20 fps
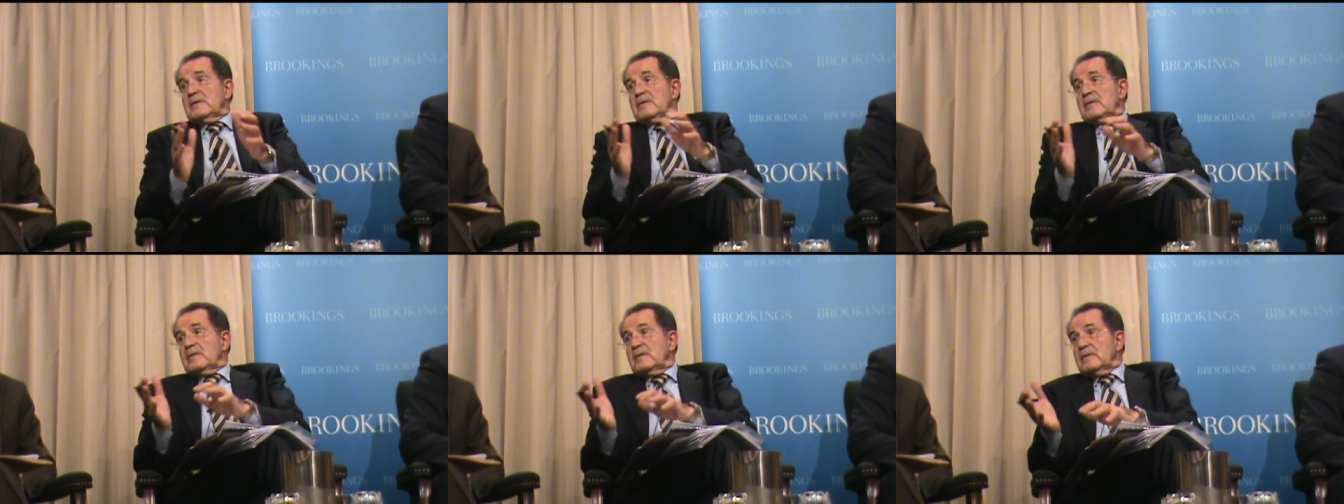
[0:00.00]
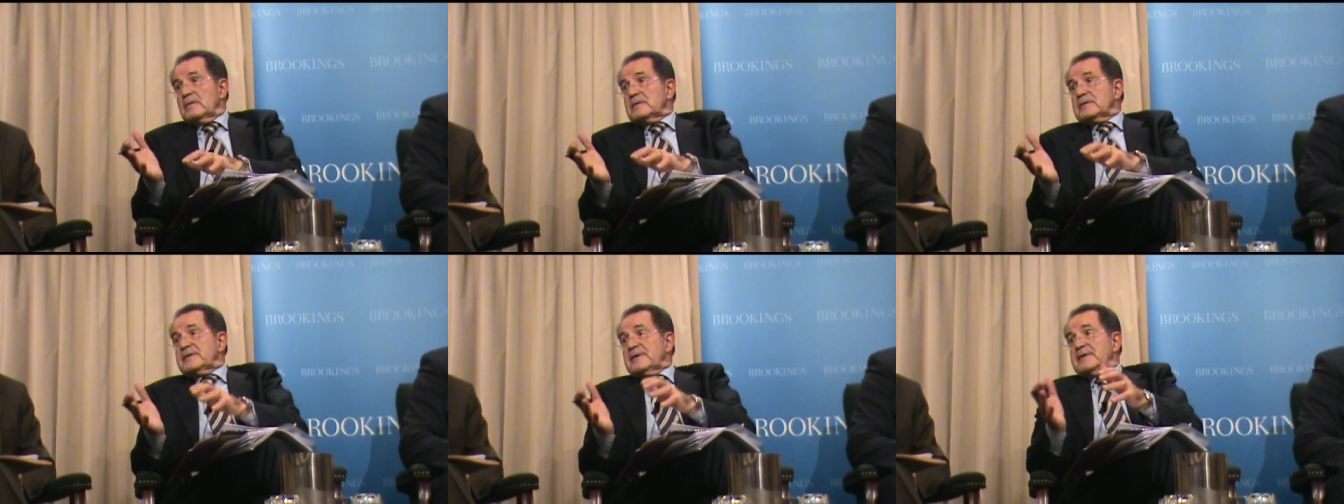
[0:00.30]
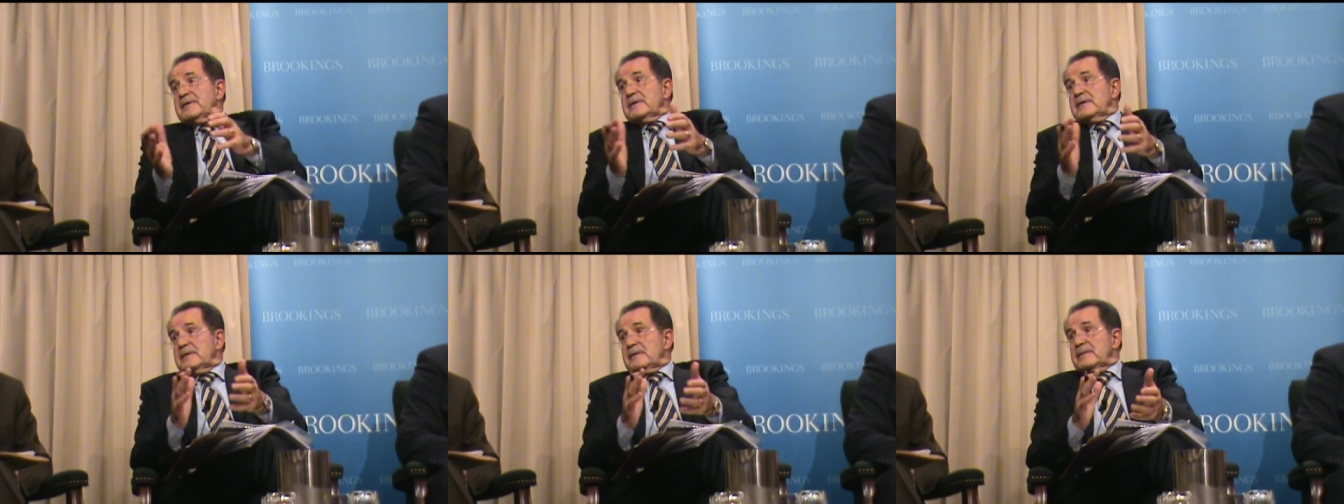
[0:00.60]

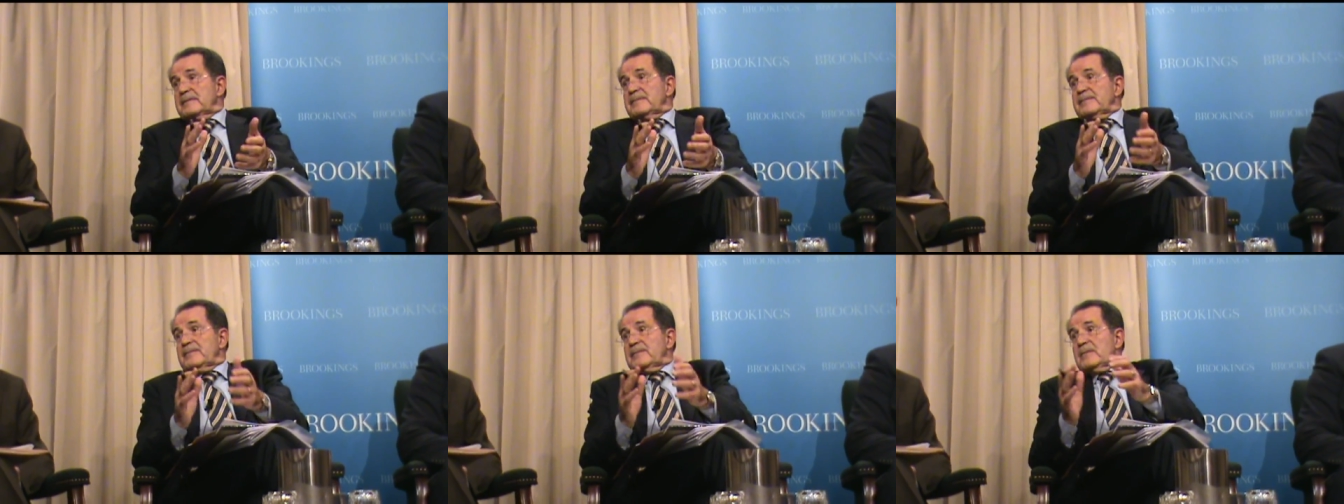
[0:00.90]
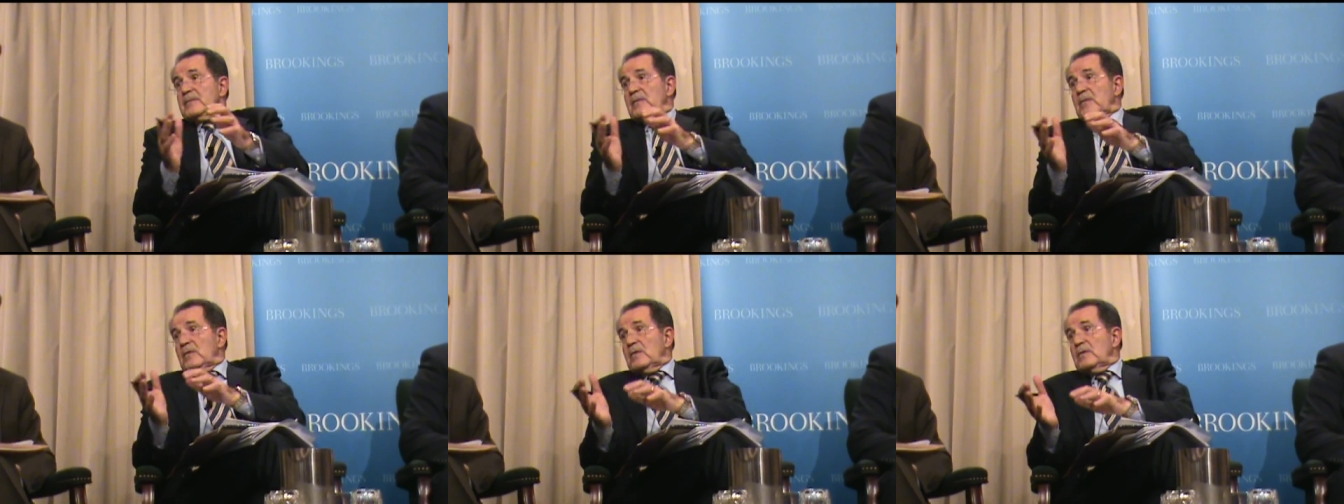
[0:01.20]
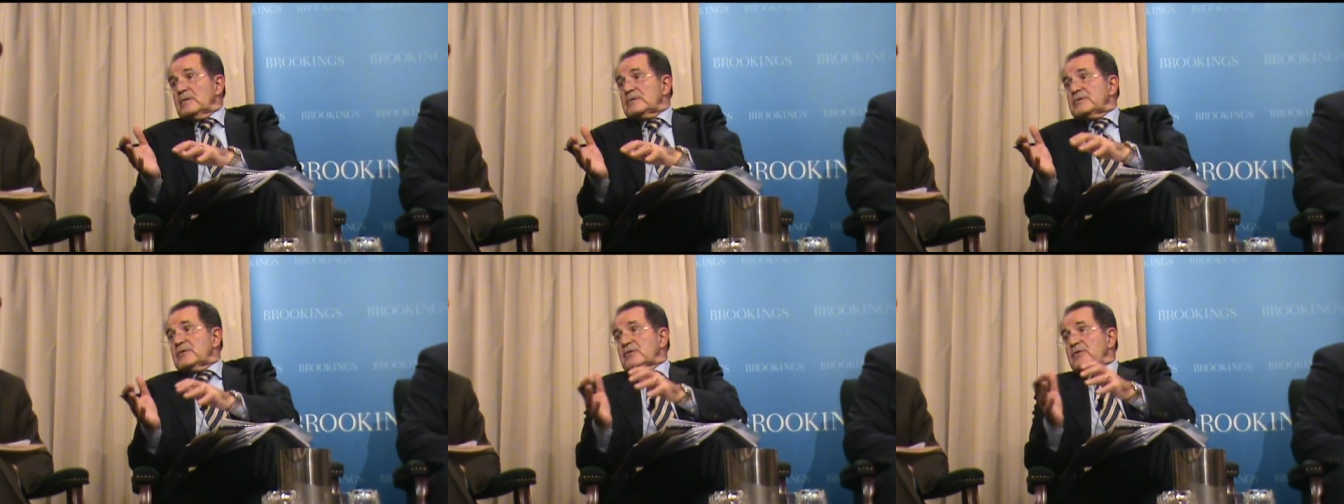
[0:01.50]
You know.
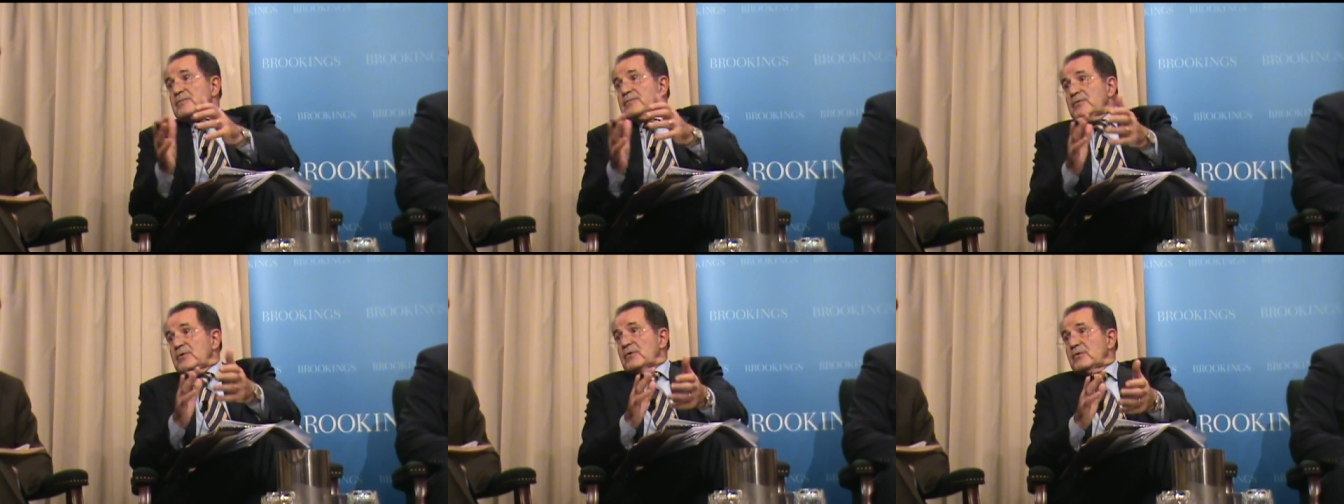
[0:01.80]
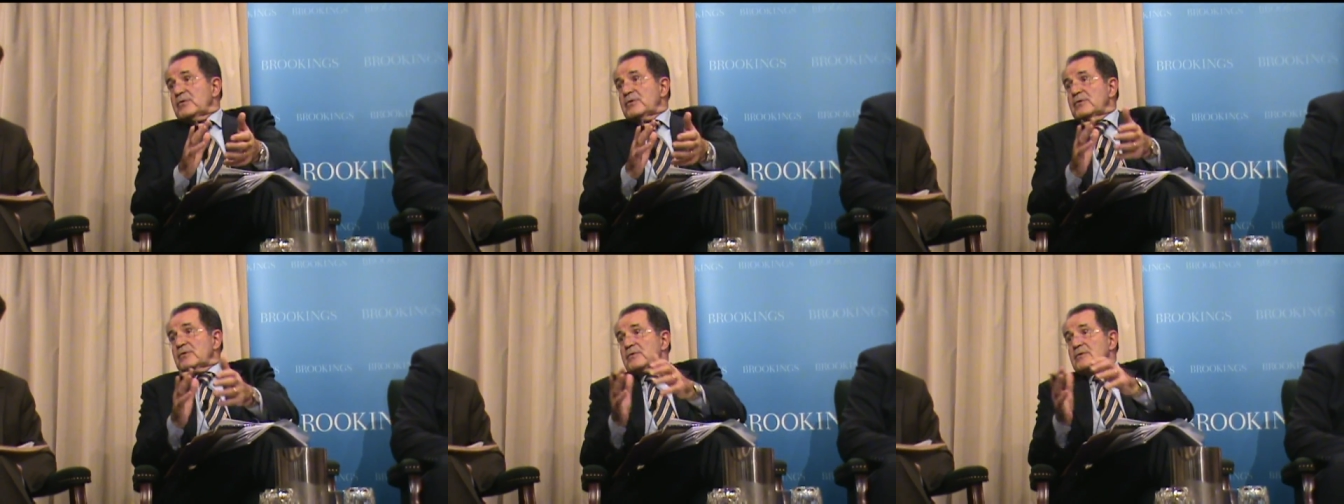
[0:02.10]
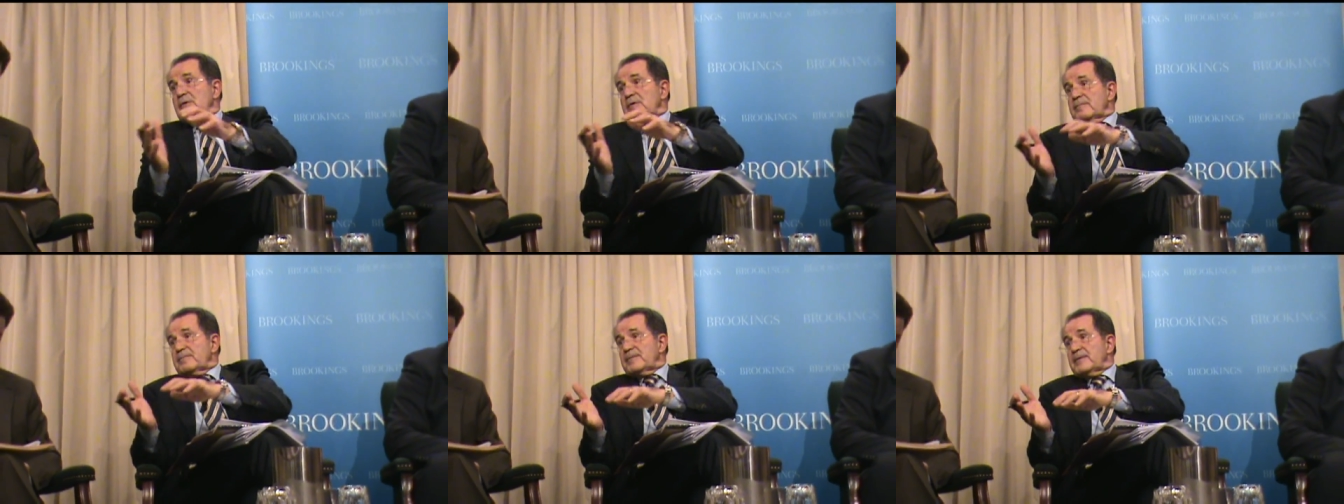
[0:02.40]
Old Europe, New
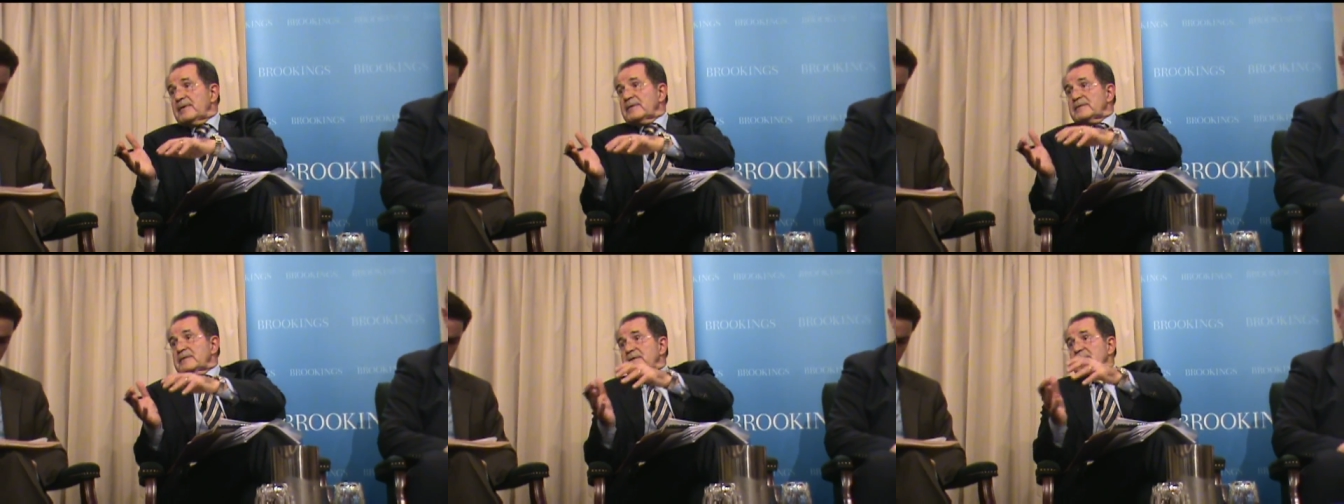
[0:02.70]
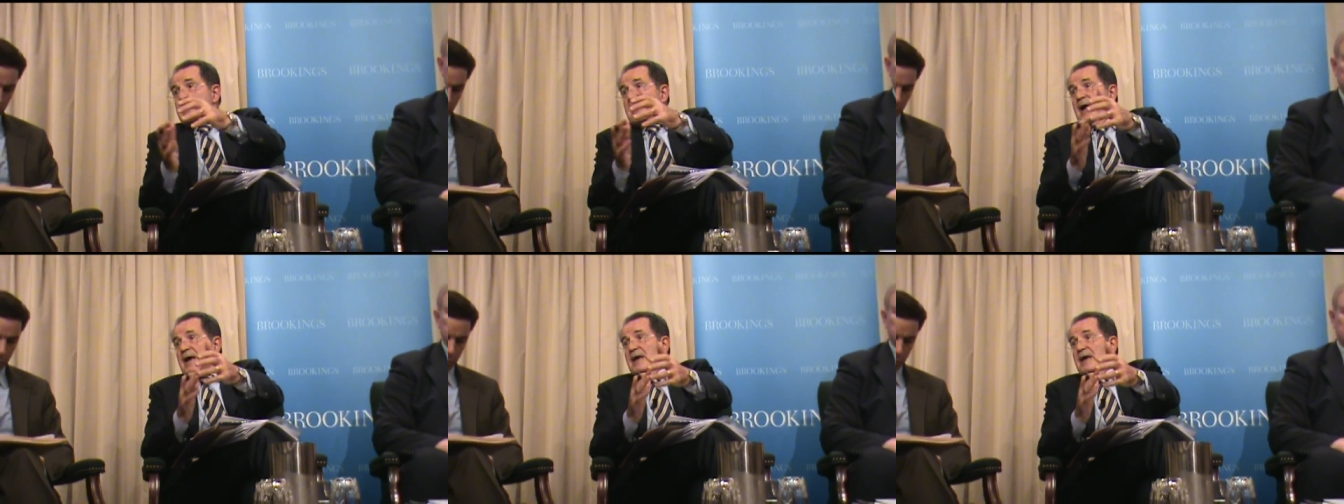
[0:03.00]
Europe, and the